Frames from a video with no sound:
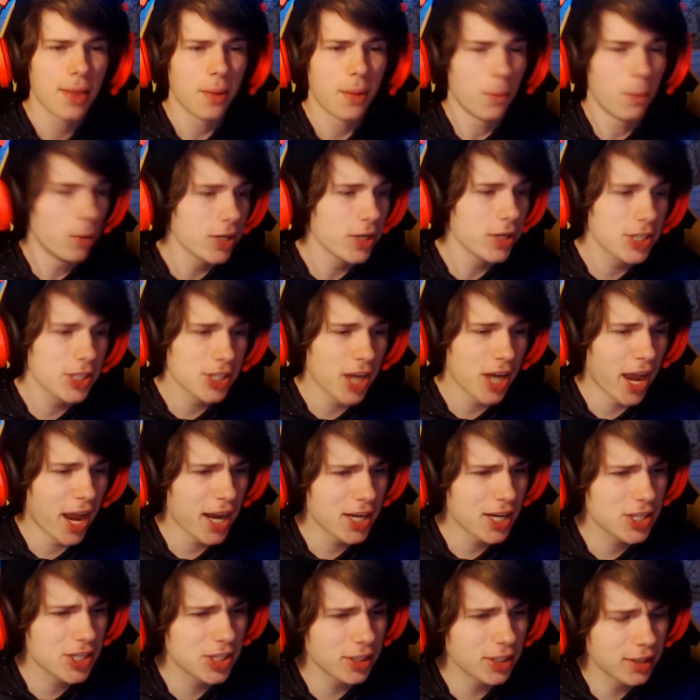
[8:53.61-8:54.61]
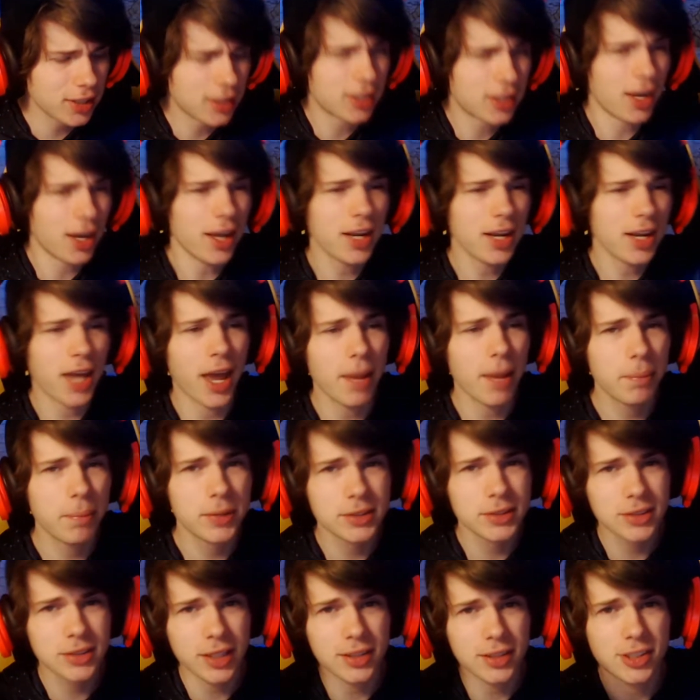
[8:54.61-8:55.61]
which actually kind of
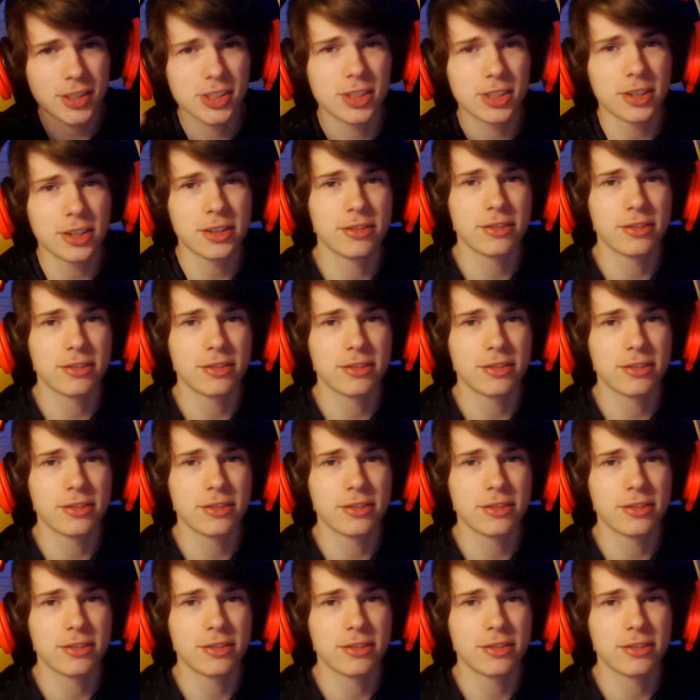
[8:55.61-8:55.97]
happened at the start